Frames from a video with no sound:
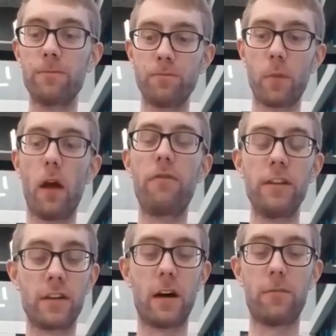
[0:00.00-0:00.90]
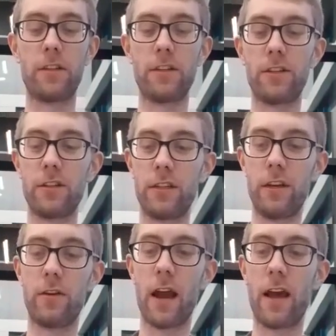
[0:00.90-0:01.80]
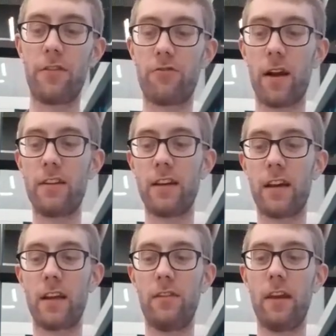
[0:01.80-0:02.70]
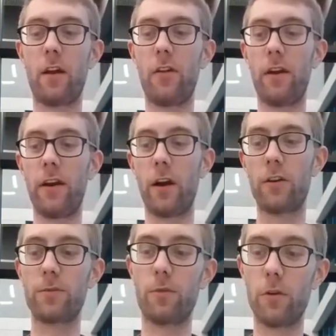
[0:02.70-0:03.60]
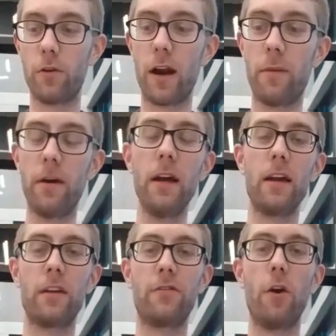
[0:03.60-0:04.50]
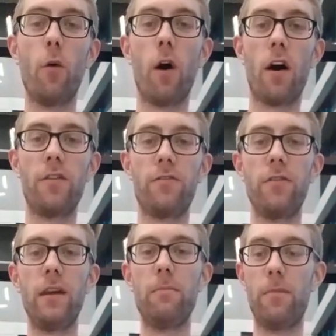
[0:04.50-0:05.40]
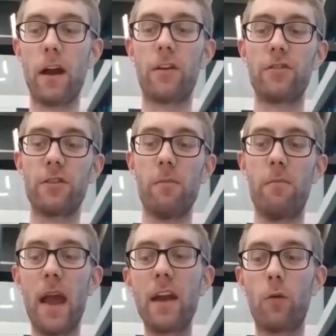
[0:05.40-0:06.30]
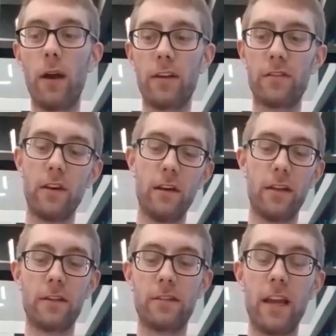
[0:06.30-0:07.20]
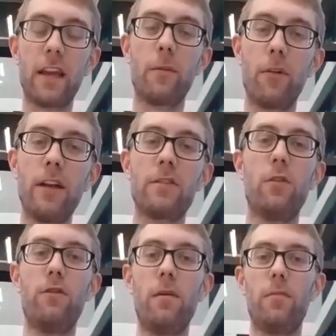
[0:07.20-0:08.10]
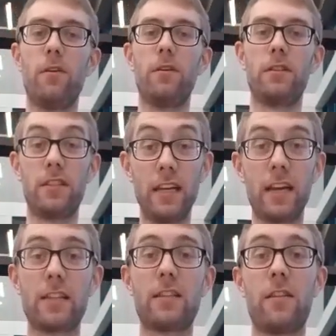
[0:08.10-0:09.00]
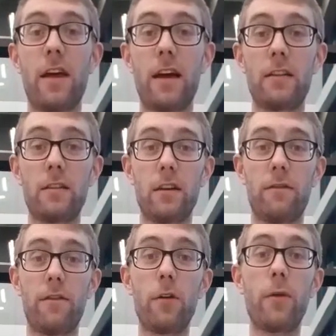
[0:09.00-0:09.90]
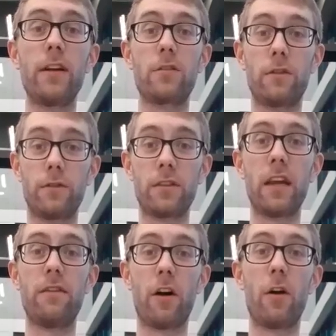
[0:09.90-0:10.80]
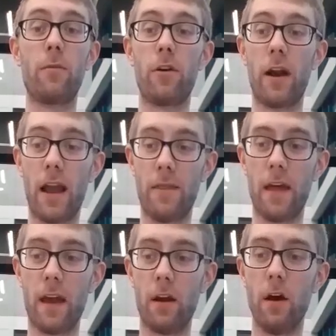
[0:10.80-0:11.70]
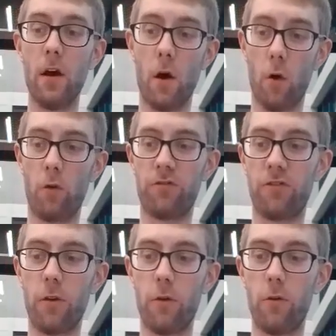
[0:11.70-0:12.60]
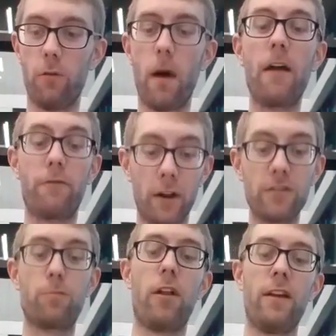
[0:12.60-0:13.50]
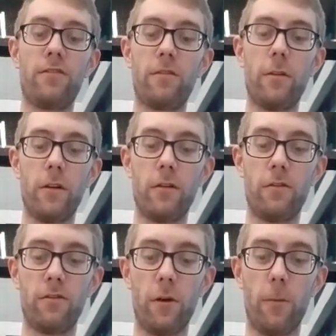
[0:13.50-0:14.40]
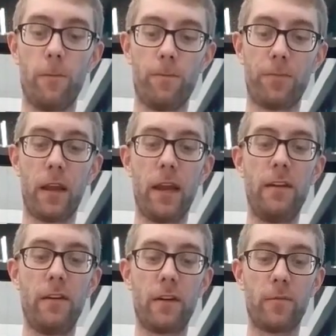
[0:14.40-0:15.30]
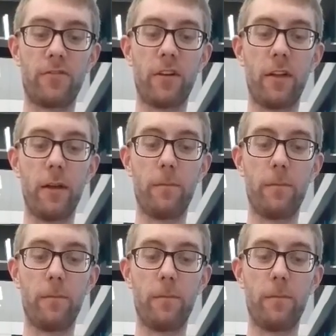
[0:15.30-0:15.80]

of these competitions here at TriTech in the Culinary Arts program get to go on to the Beggar's Banquet. That's taking place November 6th, that fundraiser for Safe Harbor, and then also My Friend's Place. So, again, Derek Miceli,